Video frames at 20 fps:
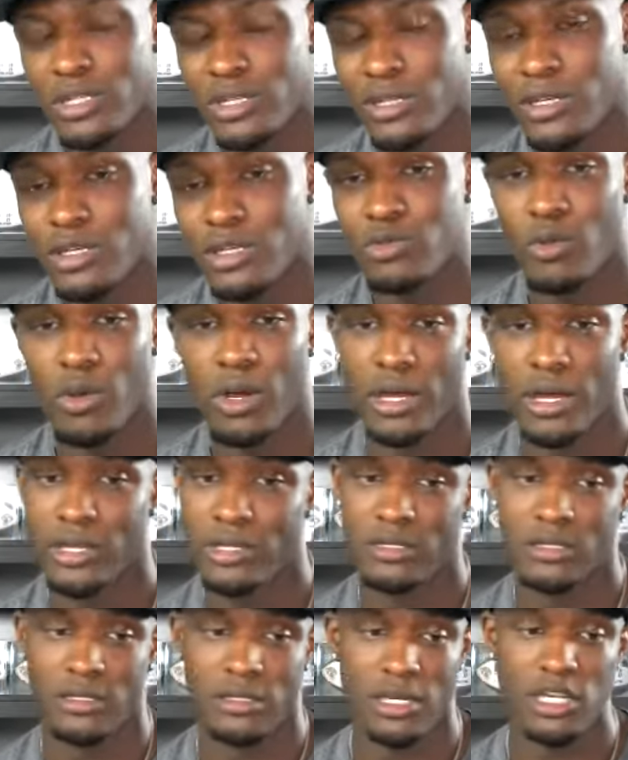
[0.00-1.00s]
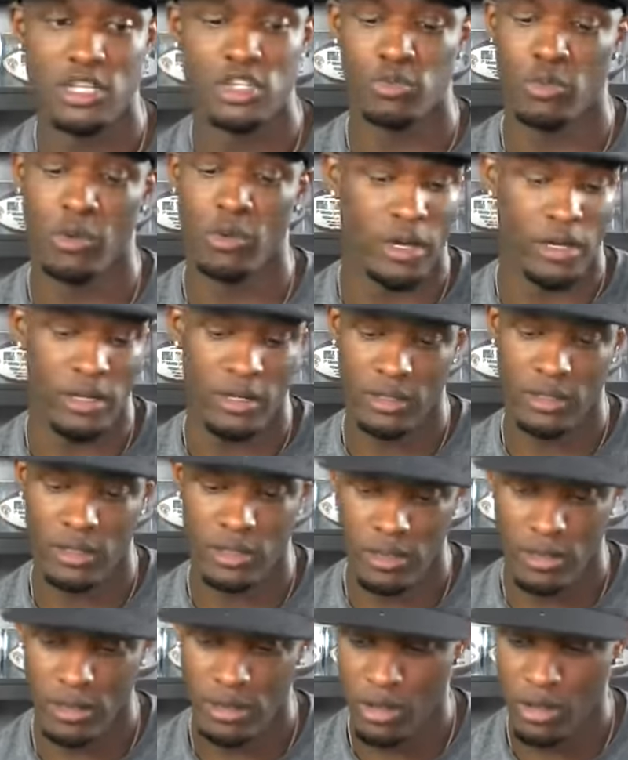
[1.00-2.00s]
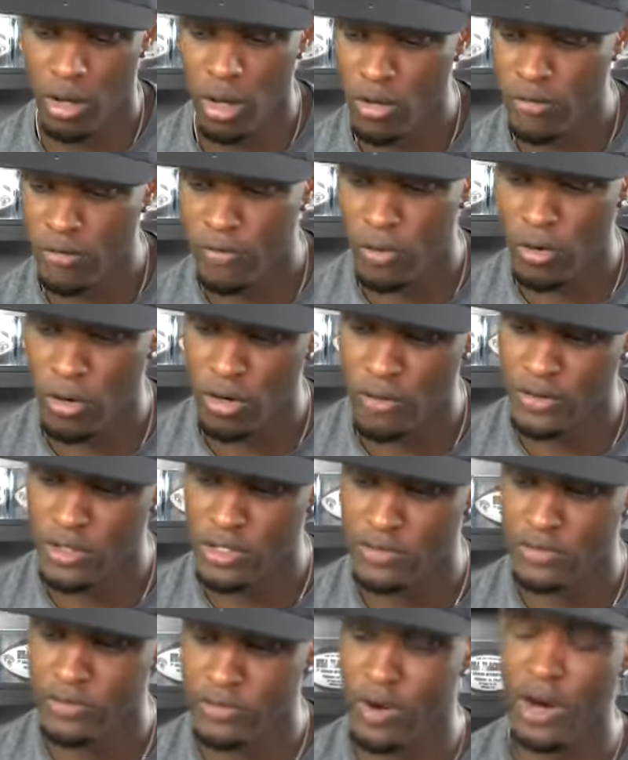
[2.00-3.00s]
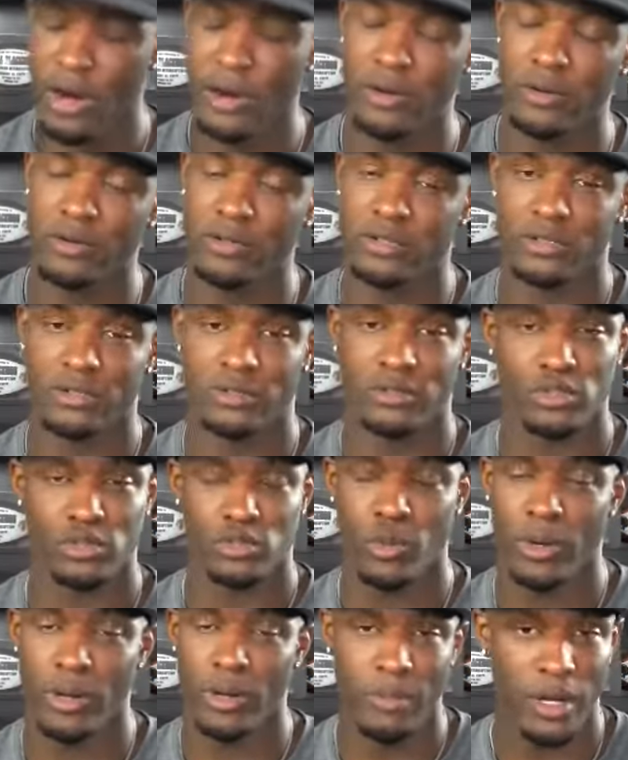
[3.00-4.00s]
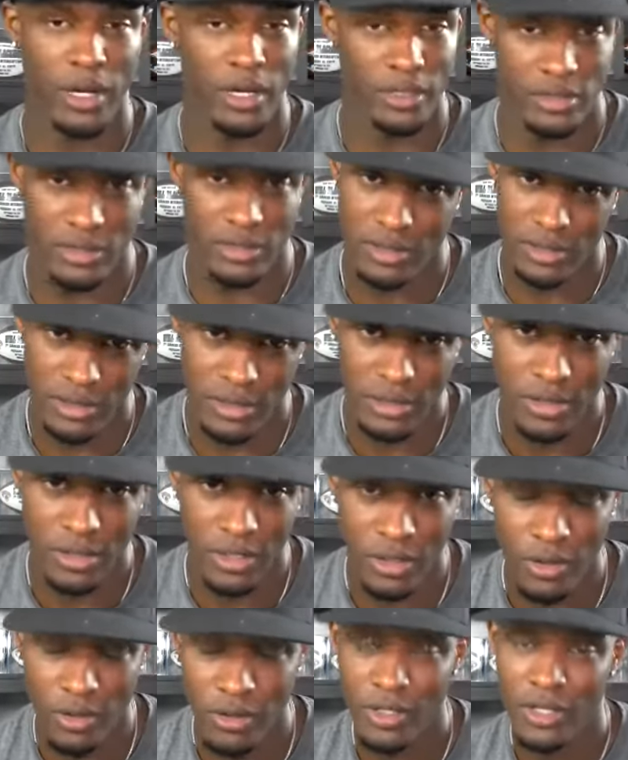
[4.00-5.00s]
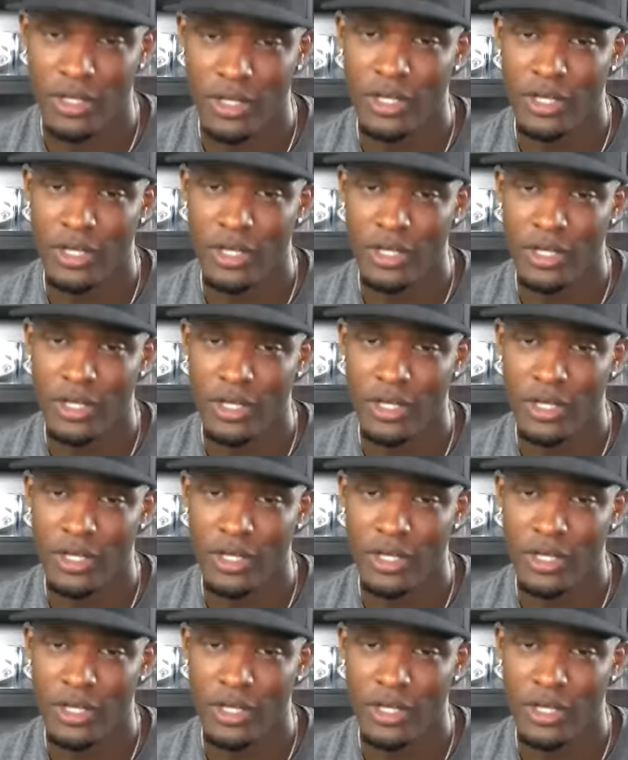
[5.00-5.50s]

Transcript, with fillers: his wines, each one, all four of his varietals are $20, you know? Yeah.